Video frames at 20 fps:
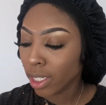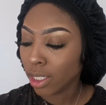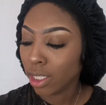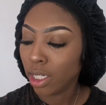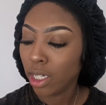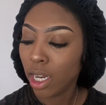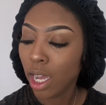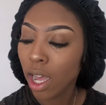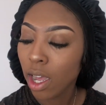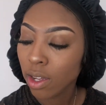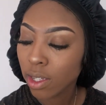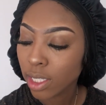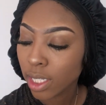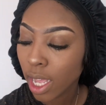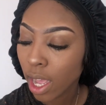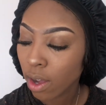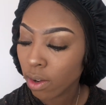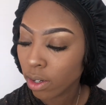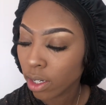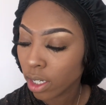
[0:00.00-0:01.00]
the dogs
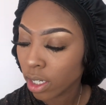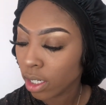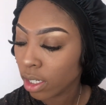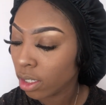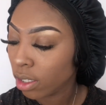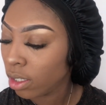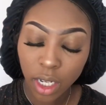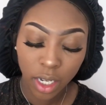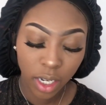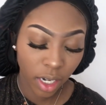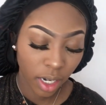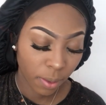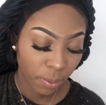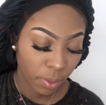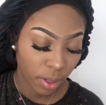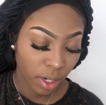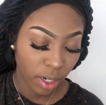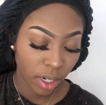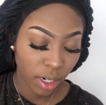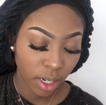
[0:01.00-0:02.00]
out, girl. I'm
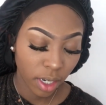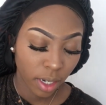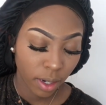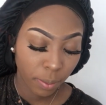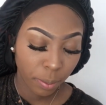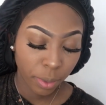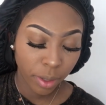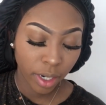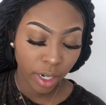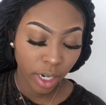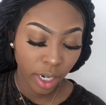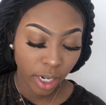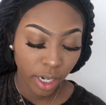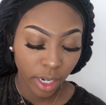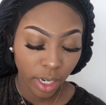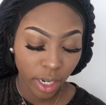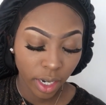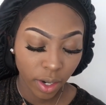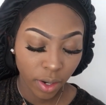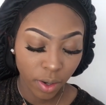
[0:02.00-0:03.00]
gonna put
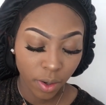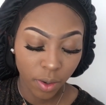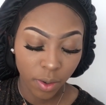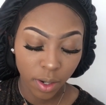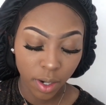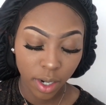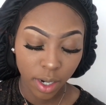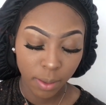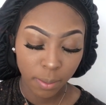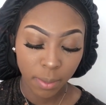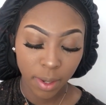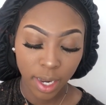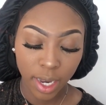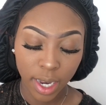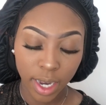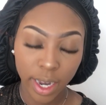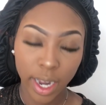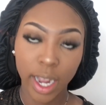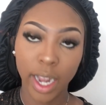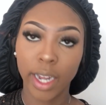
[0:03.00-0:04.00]
it on
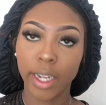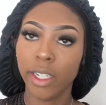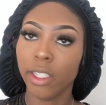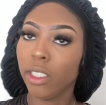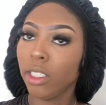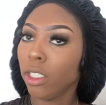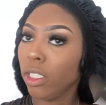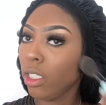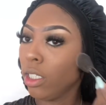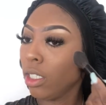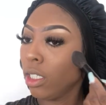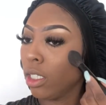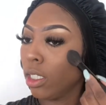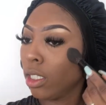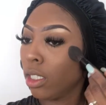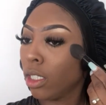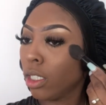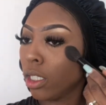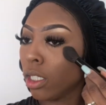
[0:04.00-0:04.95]
my higher cheeks.